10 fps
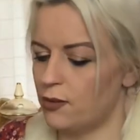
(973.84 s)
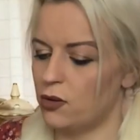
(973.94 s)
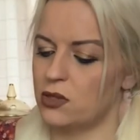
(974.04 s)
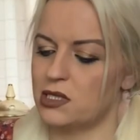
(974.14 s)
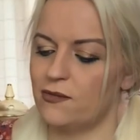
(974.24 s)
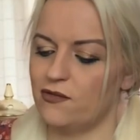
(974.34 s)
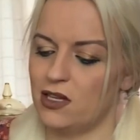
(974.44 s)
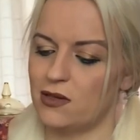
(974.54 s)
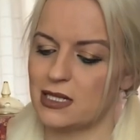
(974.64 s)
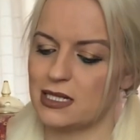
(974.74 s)
important for
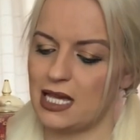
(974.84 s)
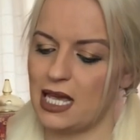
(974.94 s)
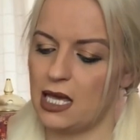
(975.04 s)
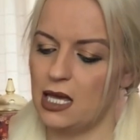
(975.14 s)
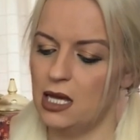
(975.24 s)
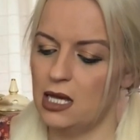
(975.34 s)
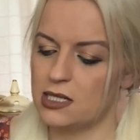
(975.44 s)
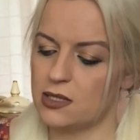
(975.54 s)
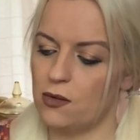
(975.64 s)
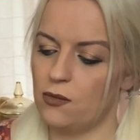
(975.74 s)
you to see.
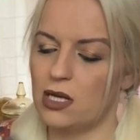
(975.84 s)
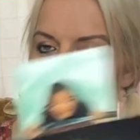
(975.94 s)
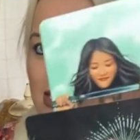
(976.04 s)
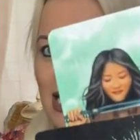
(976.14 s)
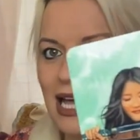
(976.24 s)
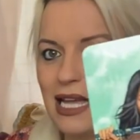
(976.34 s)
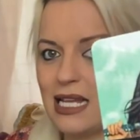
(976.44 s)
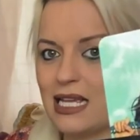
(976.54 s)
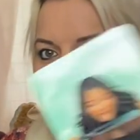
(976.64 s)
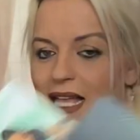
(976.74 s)
So on one side
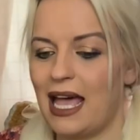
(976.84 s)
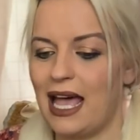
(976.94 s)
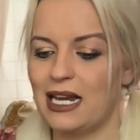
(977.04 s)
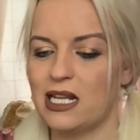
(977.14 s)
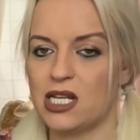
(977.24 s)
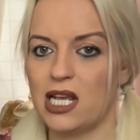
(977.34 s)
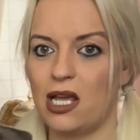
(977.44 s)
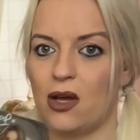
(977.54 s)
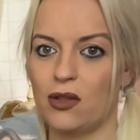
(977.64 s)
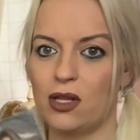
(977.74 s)
is their
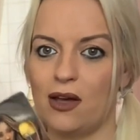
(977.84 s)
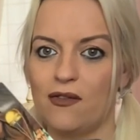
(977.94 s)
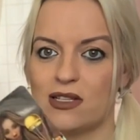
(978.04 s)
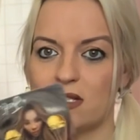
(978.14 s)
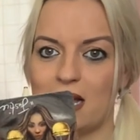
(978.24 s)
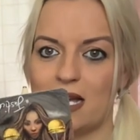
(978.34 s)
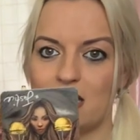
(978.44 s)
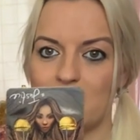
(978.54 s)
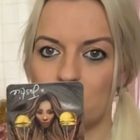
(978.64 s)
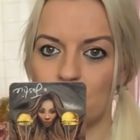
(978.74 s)
energy, on the other
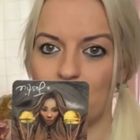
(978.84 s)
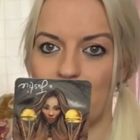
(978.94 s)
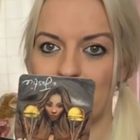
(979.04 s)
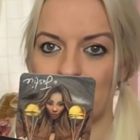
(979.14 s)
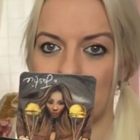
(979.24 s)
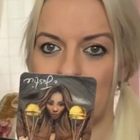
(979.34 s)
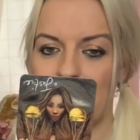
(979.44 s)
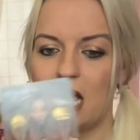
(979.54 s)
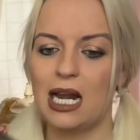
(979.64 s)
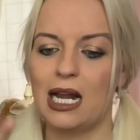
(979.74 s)
side is your
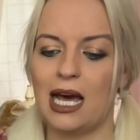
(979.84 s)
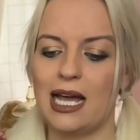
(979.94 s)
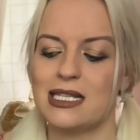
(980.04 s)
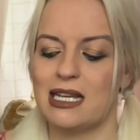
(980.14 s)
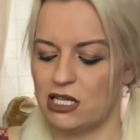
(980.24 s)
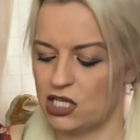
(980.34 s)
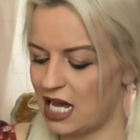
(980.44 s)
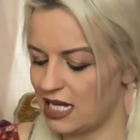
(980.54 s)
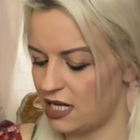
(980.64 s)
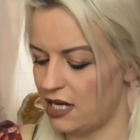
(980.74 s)
energy, light and
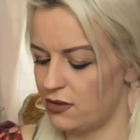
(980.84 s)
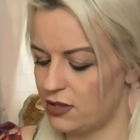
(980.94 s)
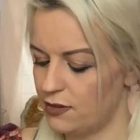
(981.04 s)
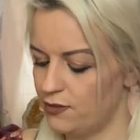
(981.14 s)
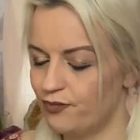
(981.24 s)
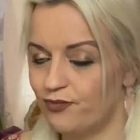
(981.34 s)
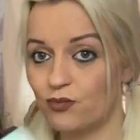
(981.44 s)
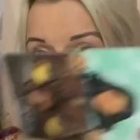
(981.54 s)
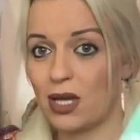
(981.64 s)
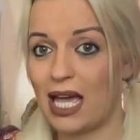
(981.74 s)
shadows.
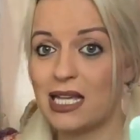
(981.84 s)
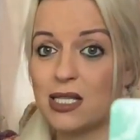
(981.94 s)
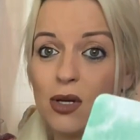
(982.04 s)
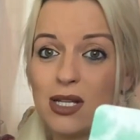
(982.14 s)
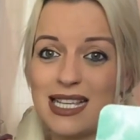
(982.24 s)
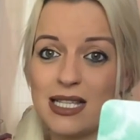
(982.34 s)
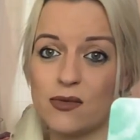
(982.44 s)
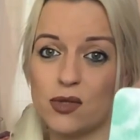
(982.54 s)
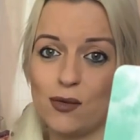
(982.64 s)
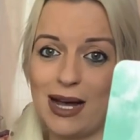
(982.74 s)
Okay, so got a sense
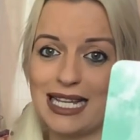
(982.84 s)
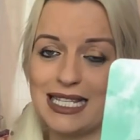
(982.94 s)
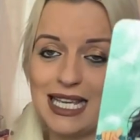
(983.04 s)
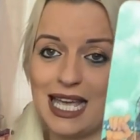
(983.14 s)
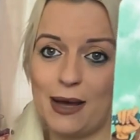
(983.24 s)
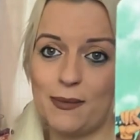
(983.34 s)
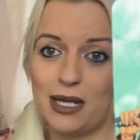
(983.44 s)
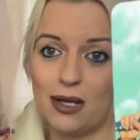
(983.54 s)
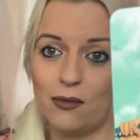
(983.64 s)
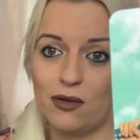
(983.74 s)
of duality
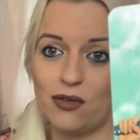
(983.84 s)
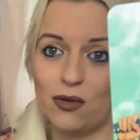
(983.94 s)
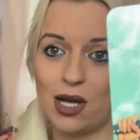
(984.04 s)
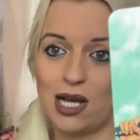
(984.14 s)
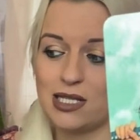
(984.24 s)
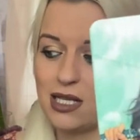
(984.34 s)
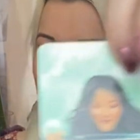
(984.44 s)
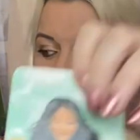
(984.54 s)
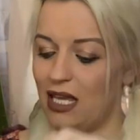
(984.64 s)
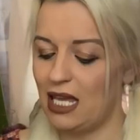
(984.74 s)
happening with you guys
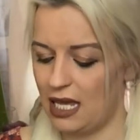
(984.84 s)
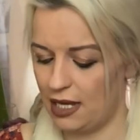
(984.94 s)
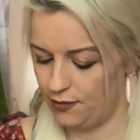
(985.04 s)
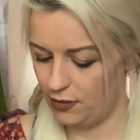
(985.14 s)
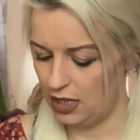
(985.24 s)
over here.